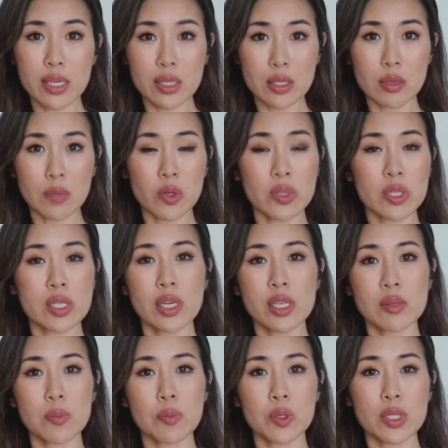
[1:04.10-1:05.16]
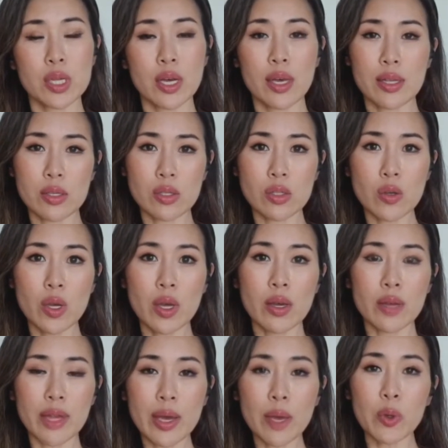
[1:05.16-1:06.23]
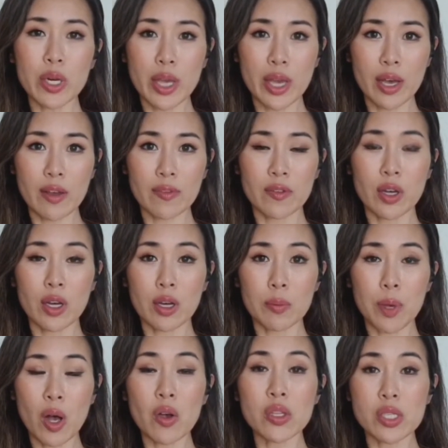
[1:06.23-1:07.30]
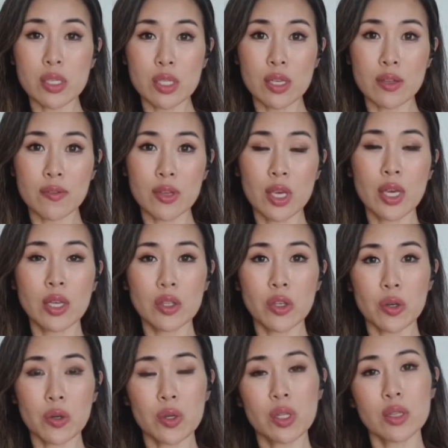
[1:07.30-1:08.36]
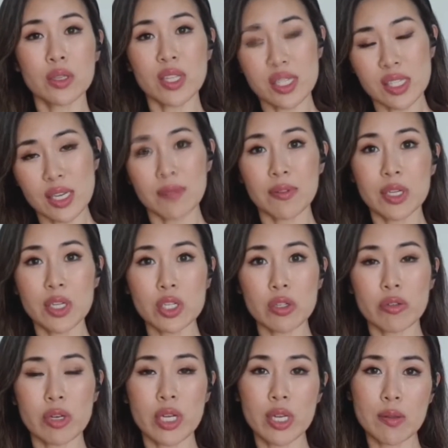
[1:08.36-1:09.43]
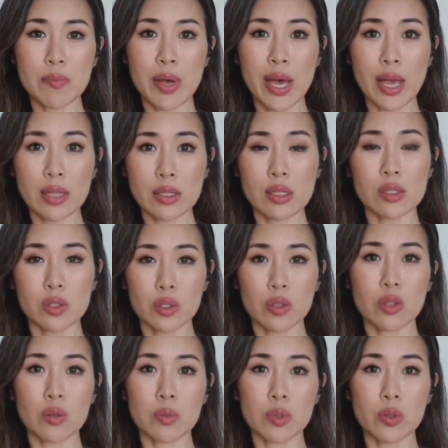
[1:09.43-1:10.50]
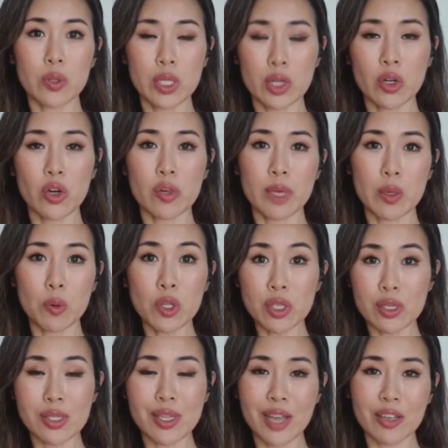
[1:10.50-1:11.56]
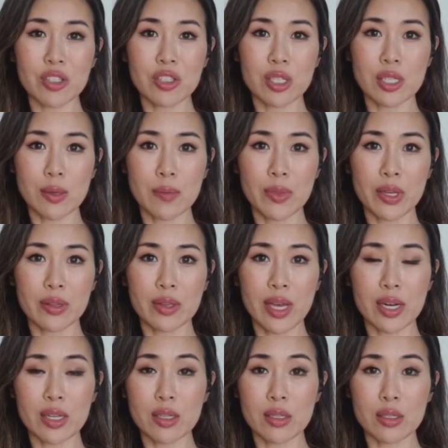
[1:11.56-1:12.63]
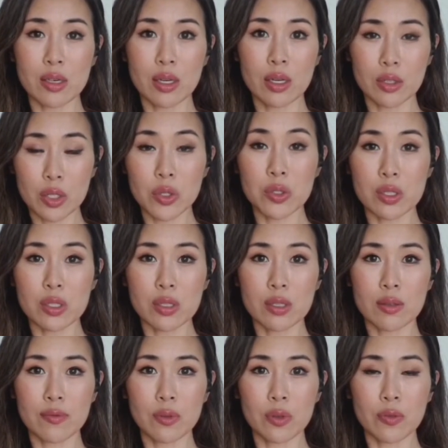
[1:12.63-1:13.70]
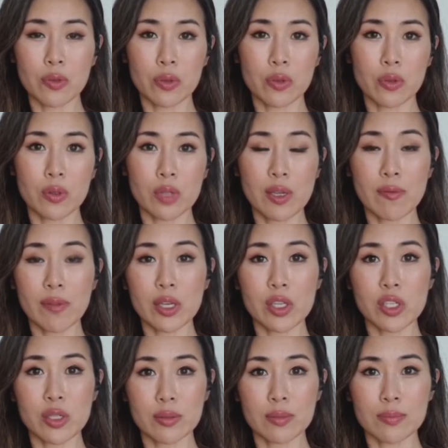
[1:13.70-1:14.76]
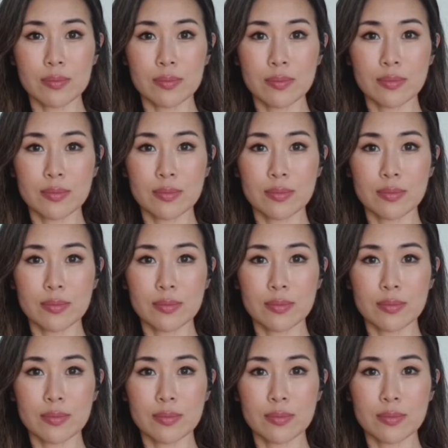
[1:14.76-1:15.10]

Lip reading: biggest commodity exporter. And so that would have a positive, you know, this inflationary impact to the global economy, which is actually something that is good for inflation.